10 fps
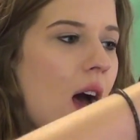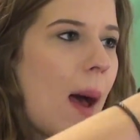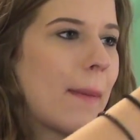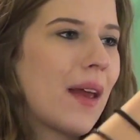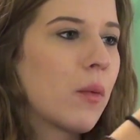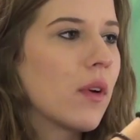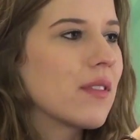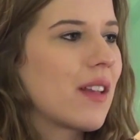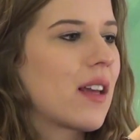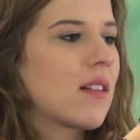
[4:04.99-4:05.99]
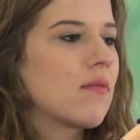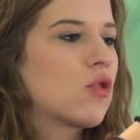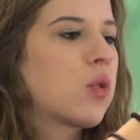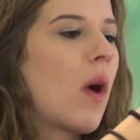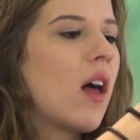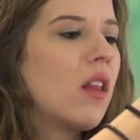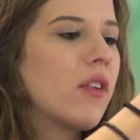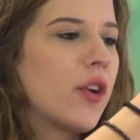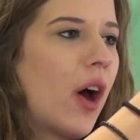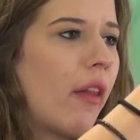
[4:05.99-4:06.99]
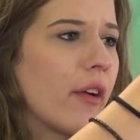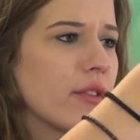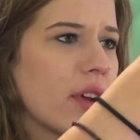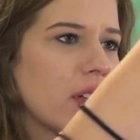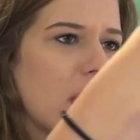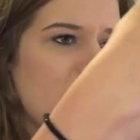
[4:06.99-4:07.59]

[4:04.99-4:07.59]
Um, it was like twelve dollars, like,